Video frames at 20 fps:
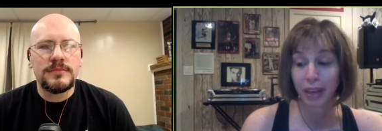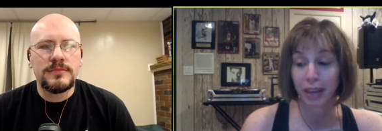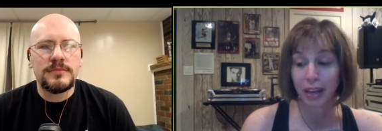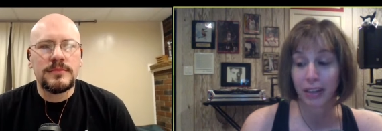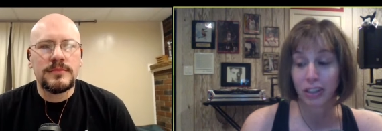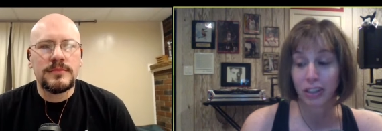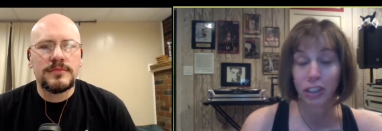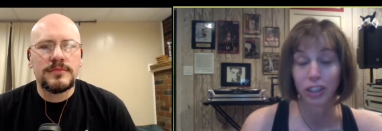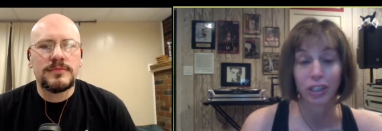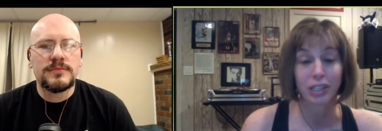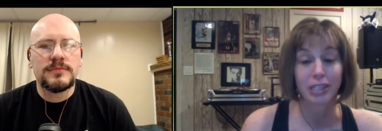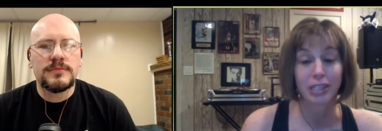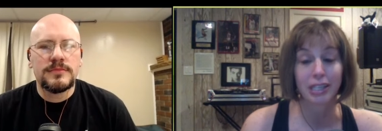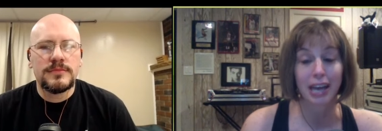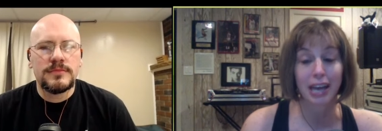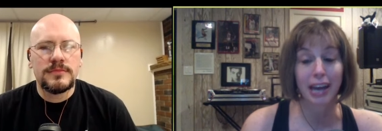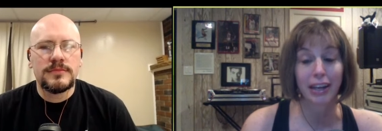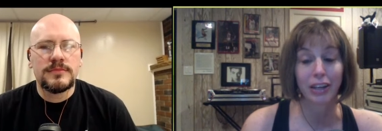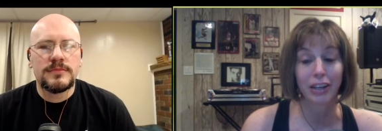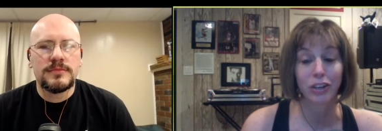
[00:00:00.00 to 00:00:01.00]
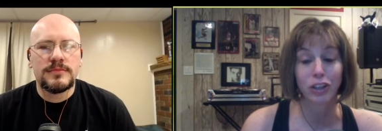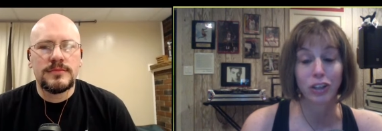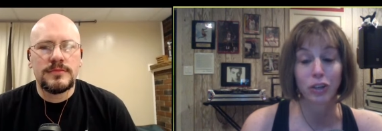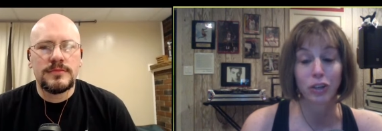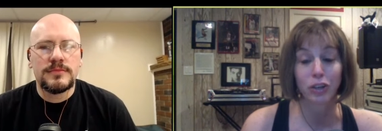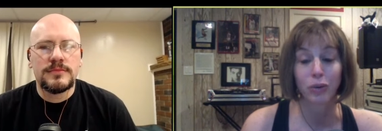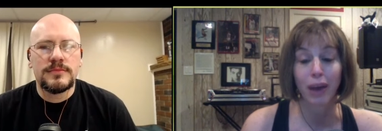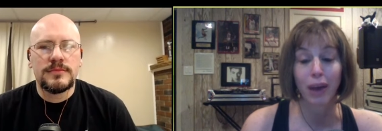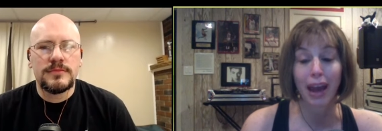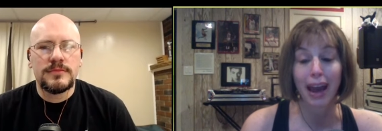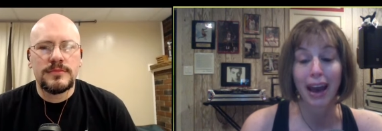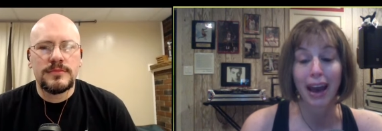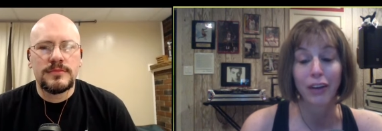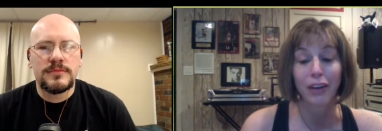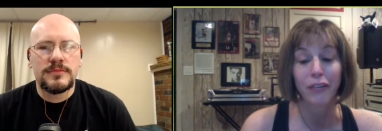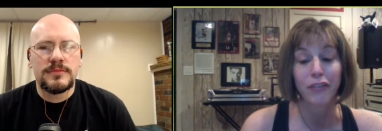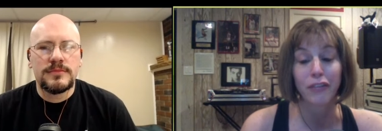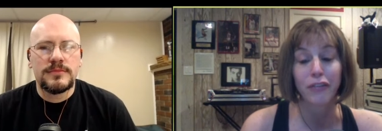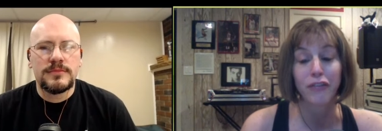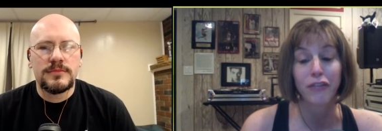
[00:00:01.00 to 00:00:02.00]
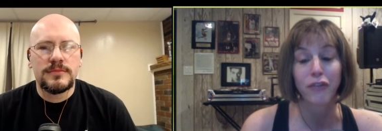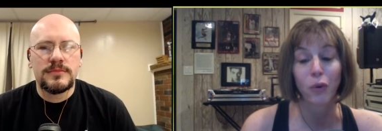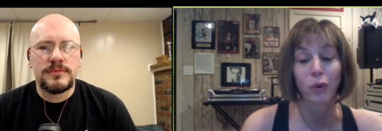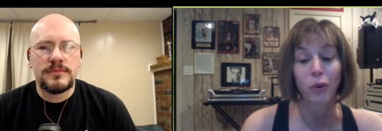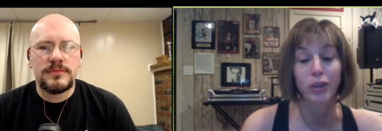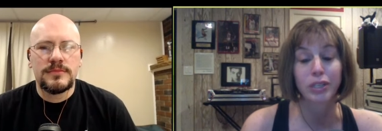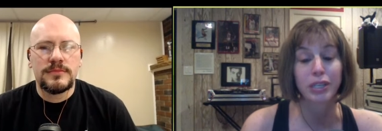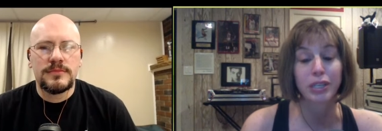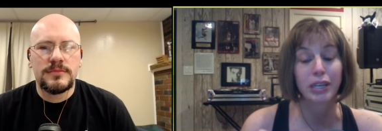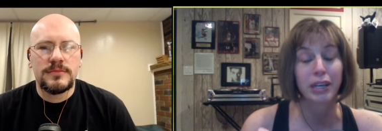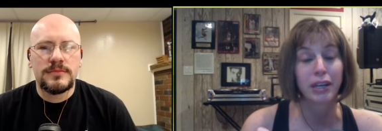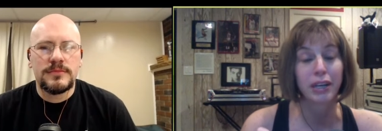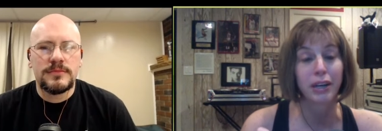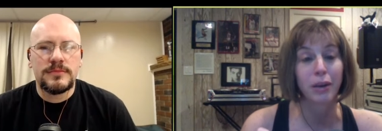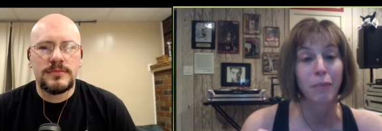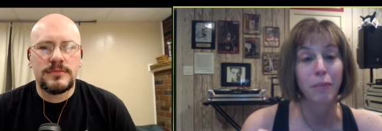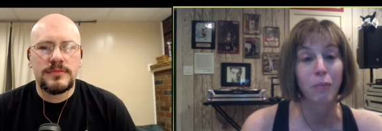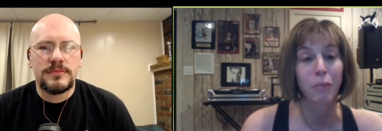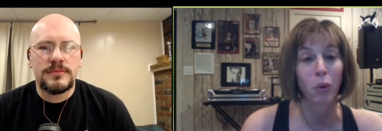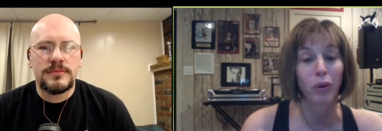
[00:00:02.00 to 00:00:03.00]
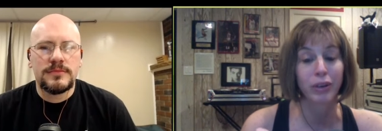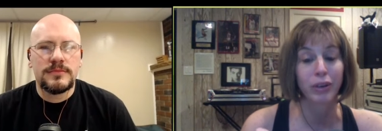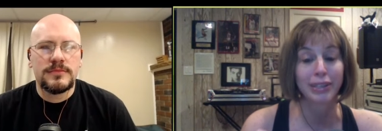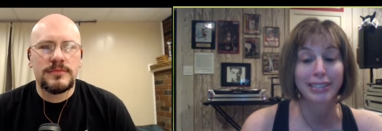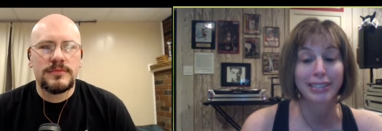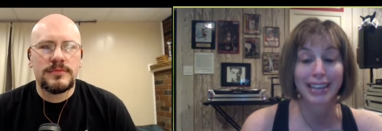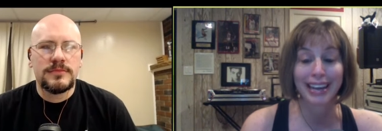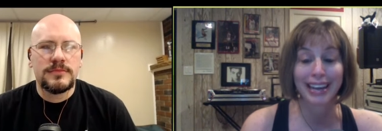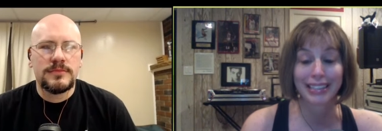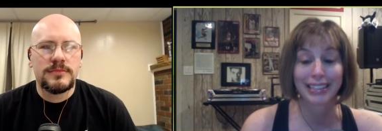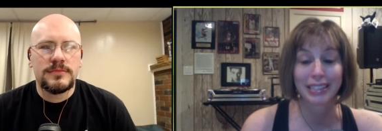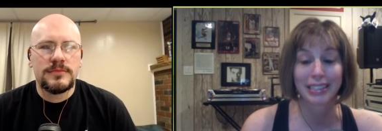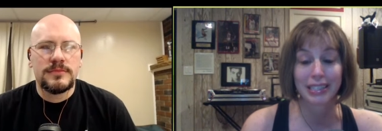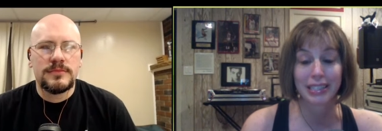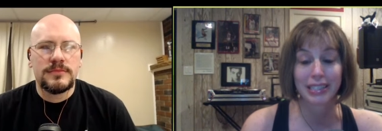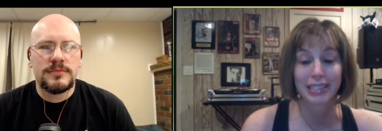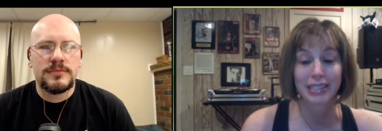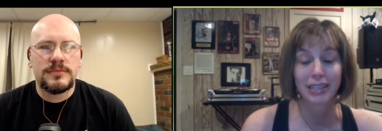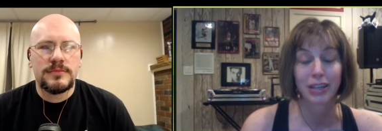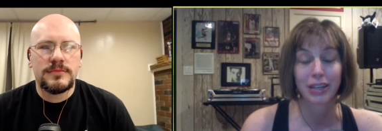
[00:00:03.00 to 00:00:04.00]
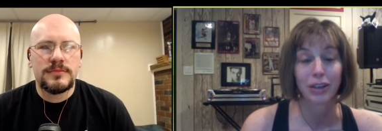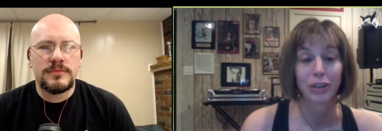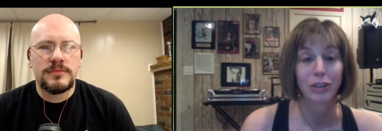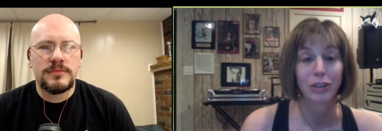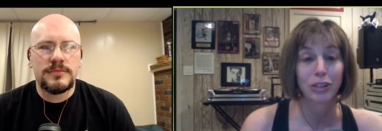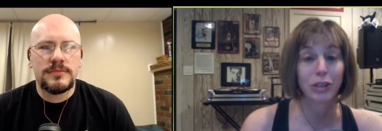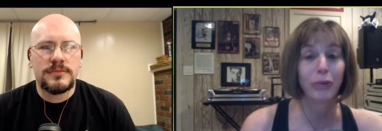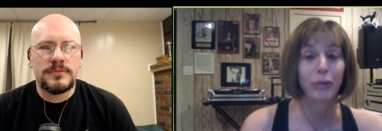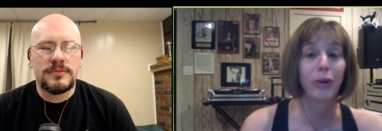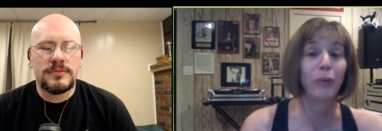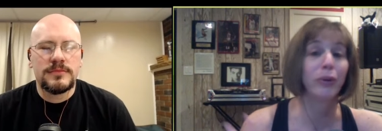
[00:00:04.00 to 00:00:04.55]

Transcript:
Speaker 1: And she decided to add 14 more dates to it,